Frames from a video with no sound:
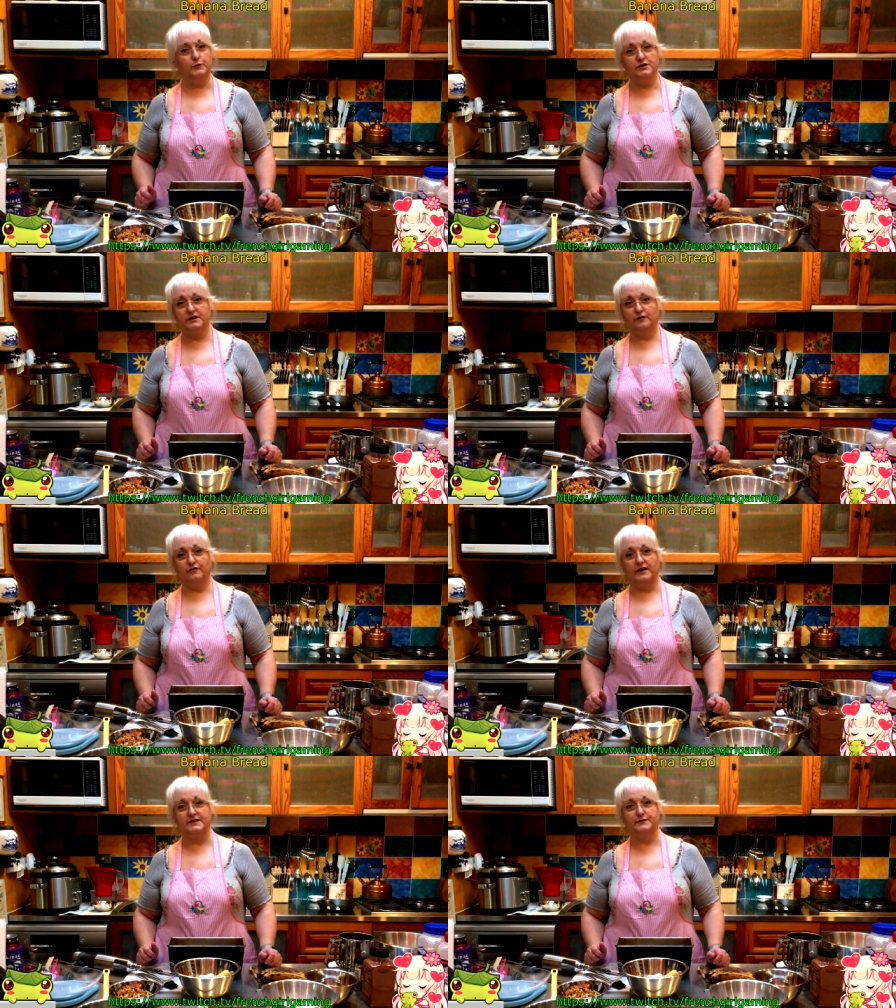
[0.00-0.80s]
I'm using a
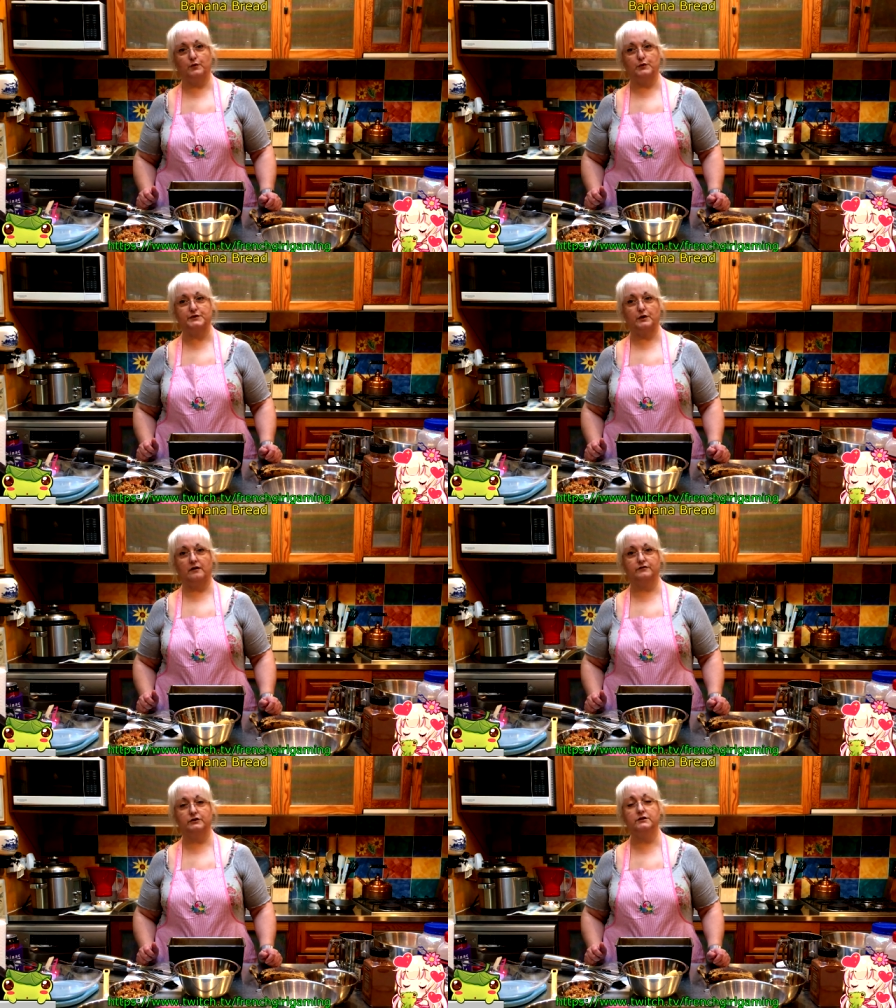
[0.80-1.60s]
fan force
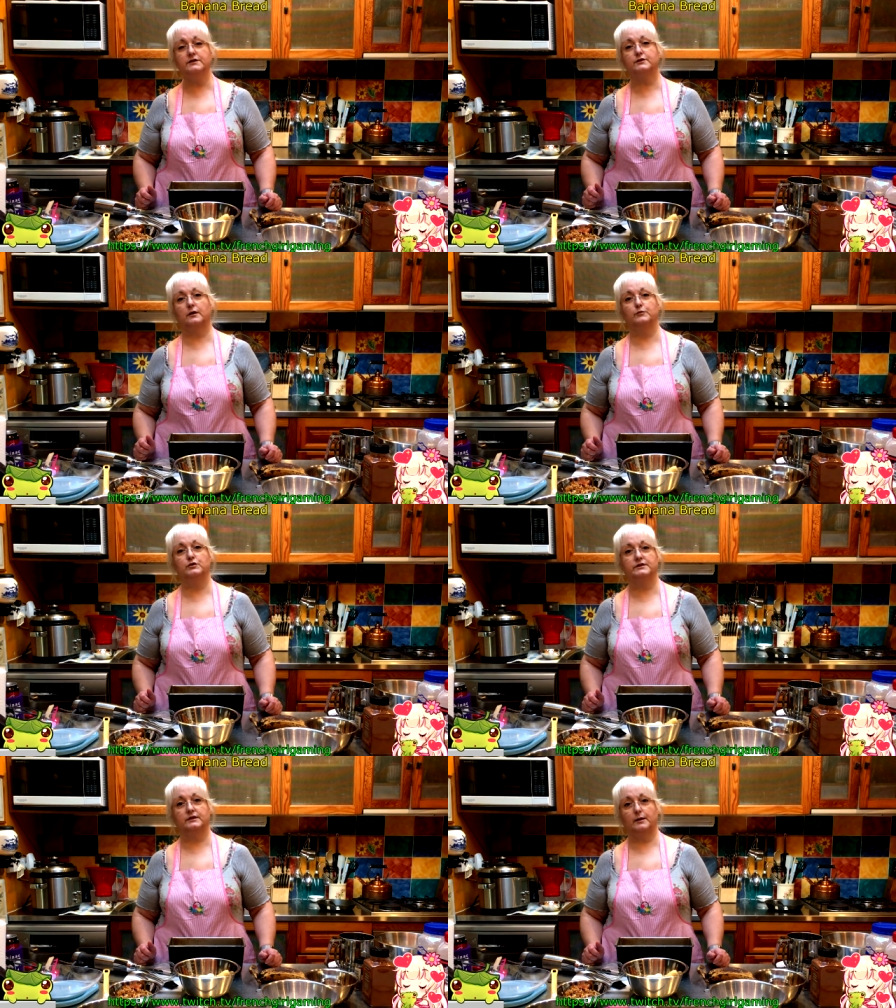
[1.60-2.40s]
oven, so I'm
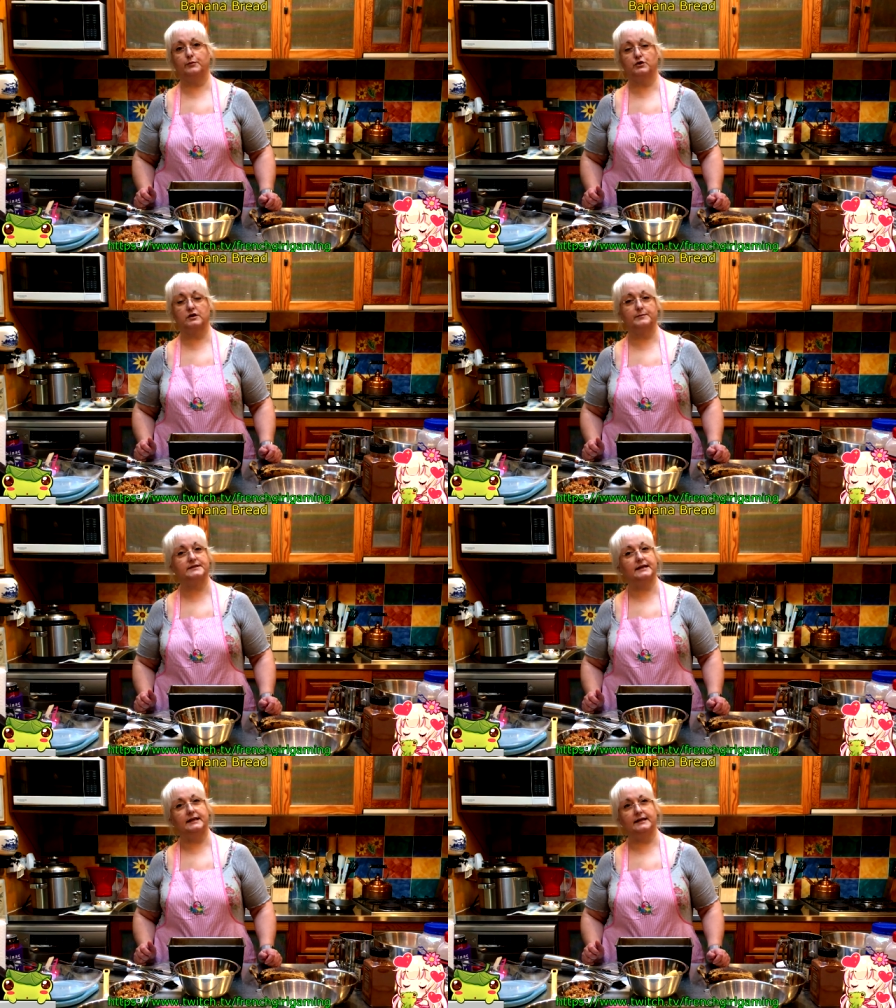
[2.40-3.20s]
using temperature I'm
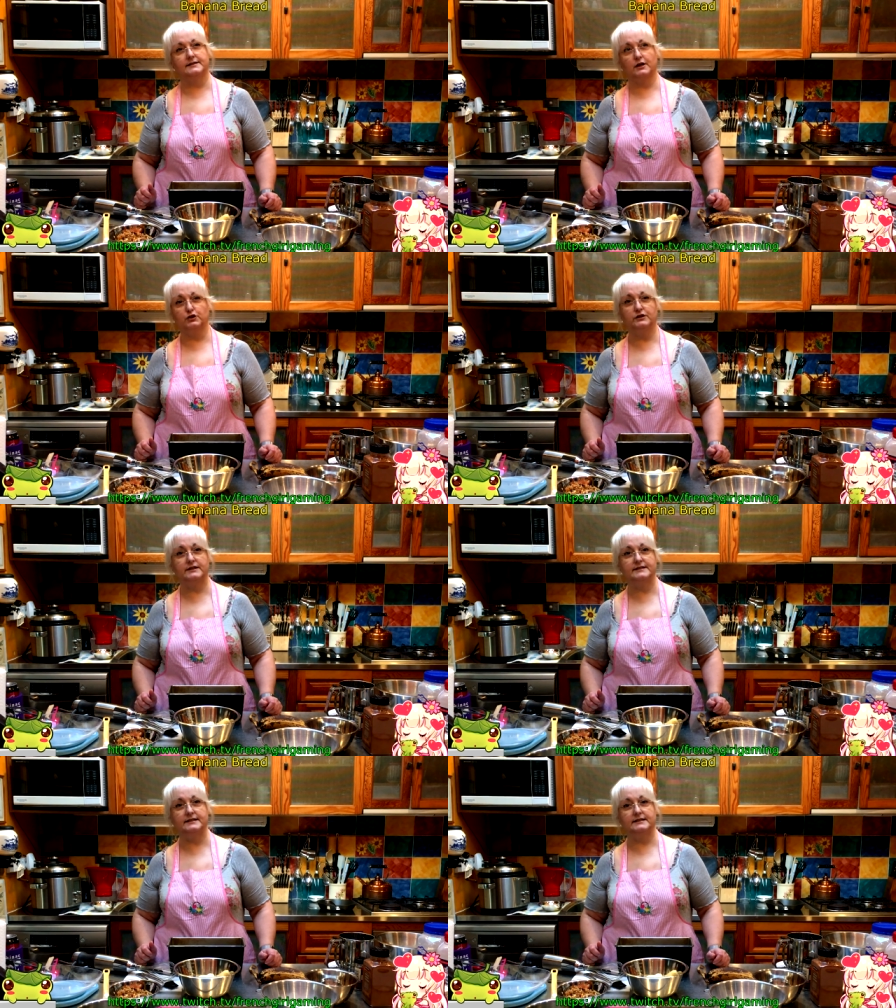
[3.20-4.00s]
setting is
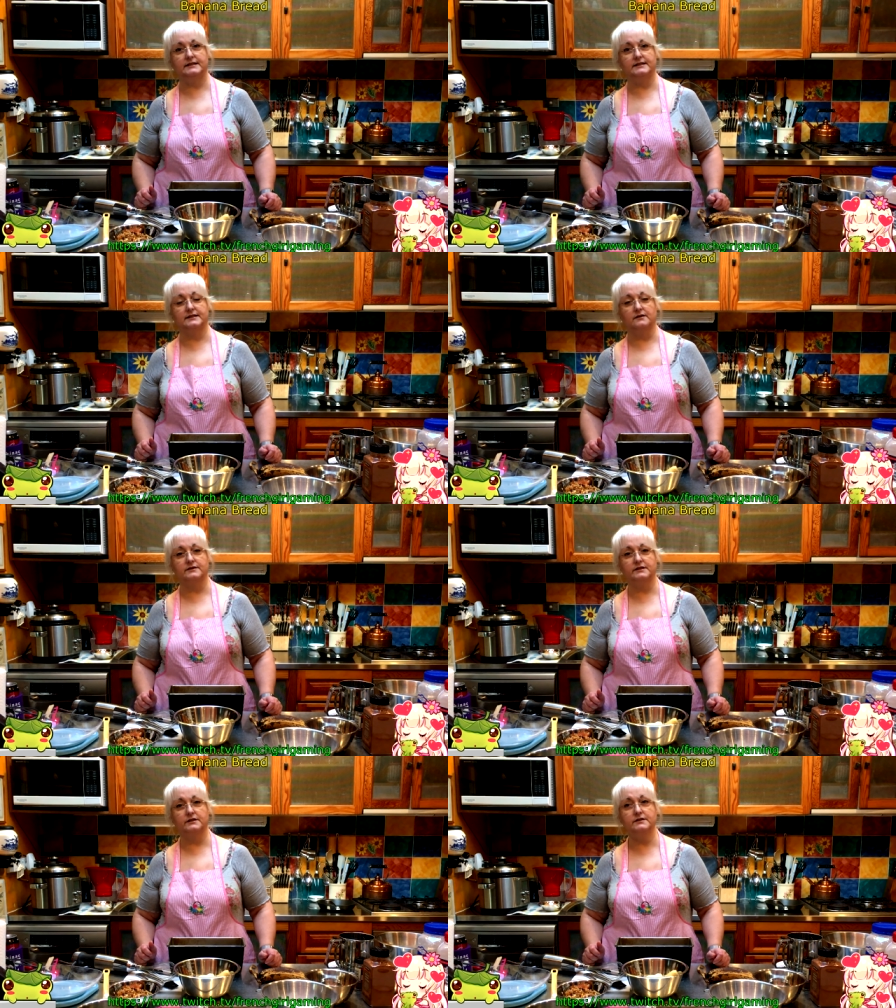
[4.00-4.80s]
160
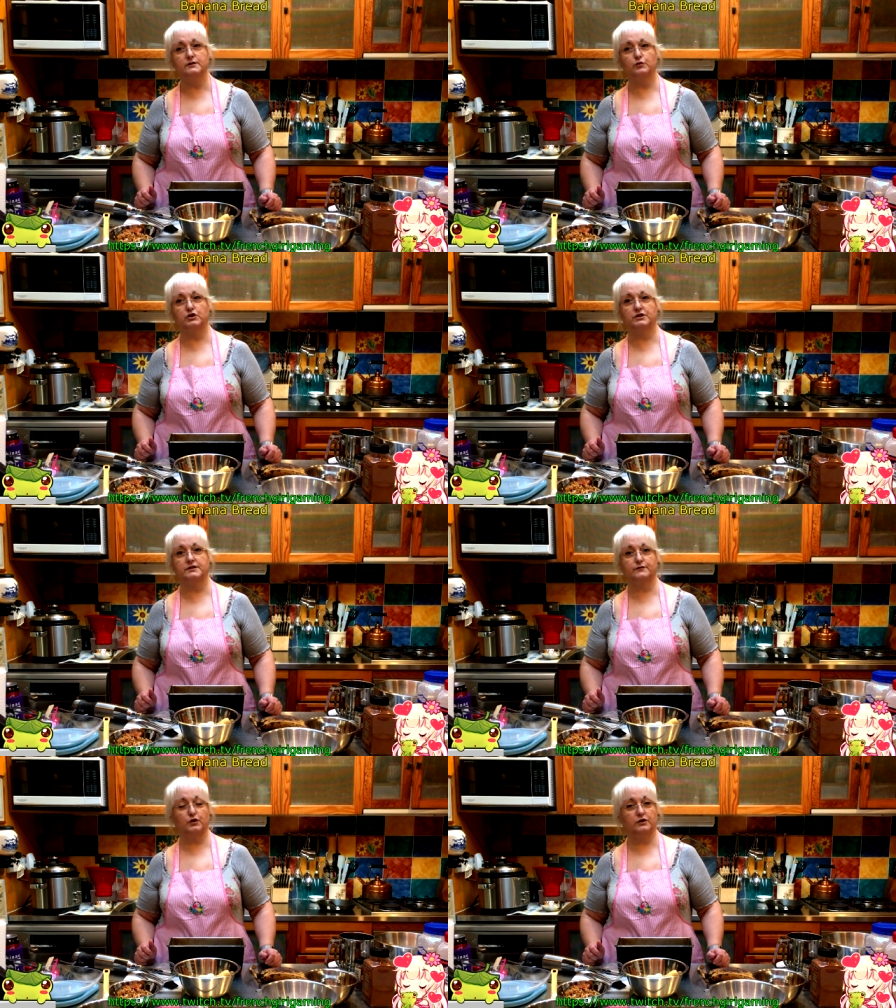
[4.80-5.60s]
Celsius, which
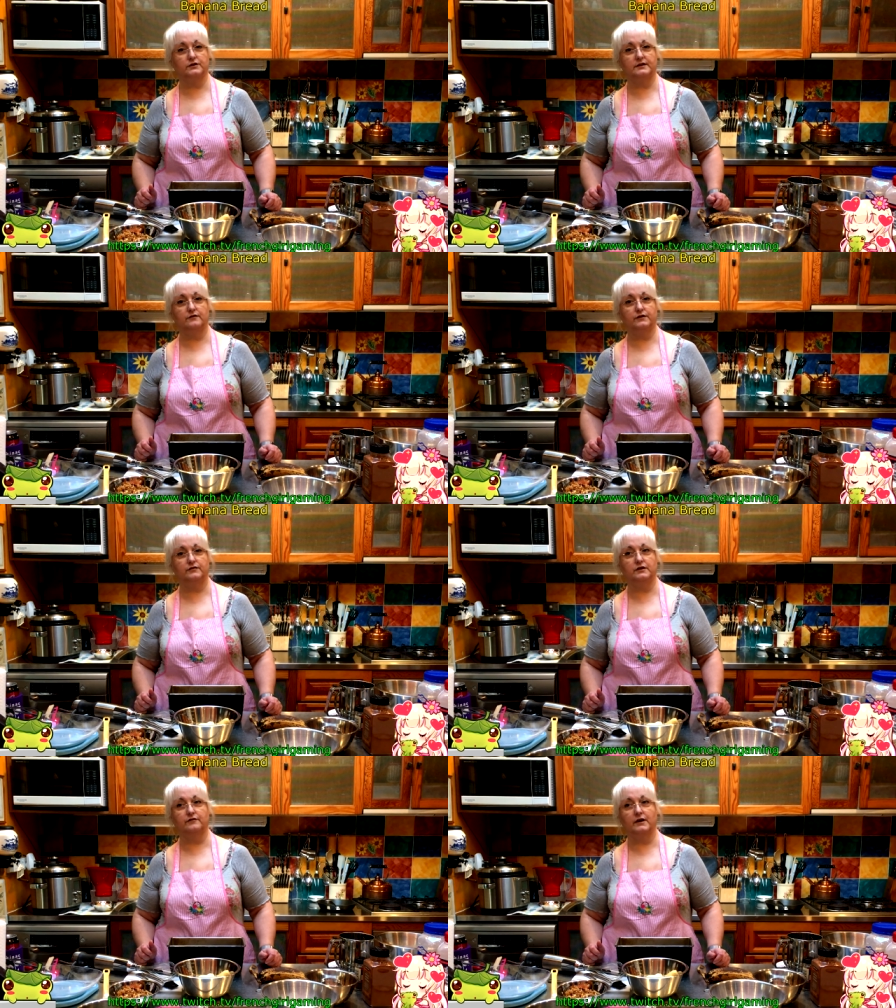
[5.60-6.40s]
is
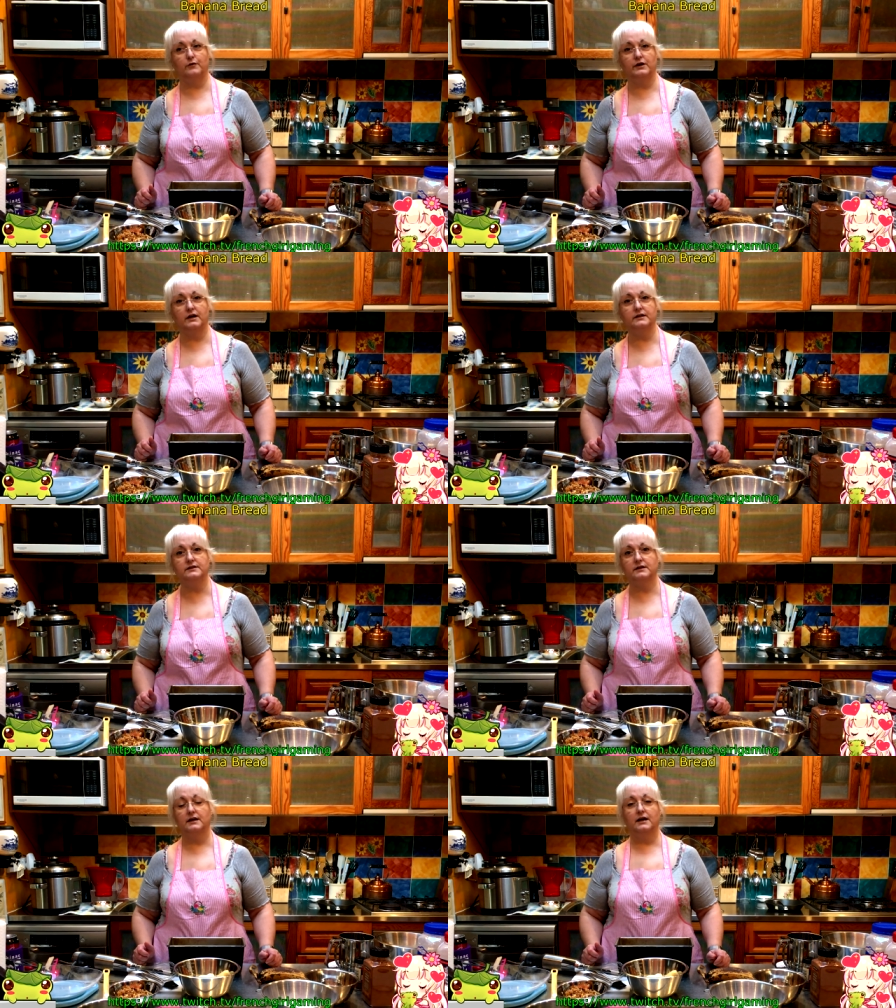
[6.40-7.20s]
350 Fahrenheit.